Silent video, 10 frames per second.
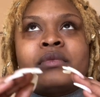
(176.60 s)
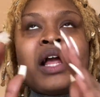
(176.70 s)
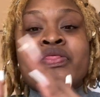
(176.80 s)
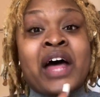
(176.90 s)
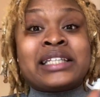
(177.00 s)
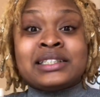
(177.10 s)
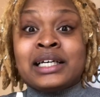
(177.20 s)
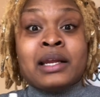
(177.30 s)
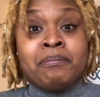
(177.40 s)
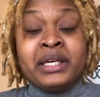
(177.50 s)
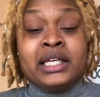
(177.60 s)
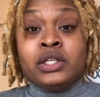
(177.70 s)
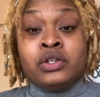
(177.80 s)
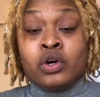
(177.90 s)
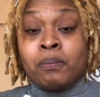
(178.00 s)
that's gonna be
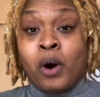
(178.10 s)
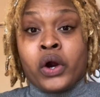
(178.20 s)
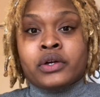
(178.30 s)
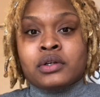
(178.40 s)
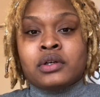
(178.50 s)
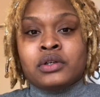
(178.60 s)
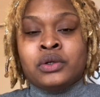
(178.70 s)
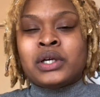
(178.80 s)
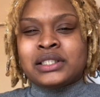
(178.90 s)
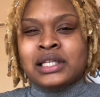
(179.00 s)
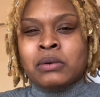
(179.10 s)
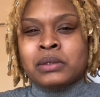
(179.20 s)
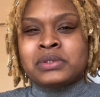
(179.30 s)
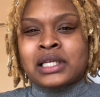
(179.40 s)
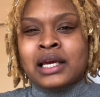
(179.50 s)
your part. You understand what I'm
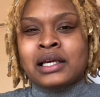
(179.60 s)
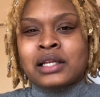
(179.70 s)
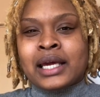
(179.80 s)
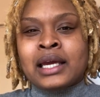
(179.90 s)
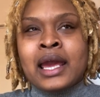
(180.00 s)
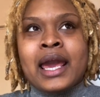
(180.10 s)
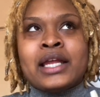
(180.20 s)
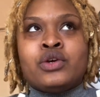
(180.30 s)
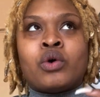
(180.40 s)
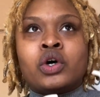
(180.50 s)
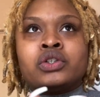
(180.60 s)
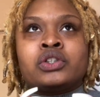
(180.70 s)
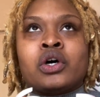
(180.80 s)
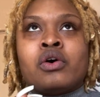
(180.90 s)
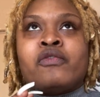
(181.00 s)
saying? Like, and you
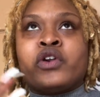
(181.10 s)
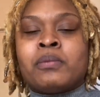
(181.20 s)
also, for the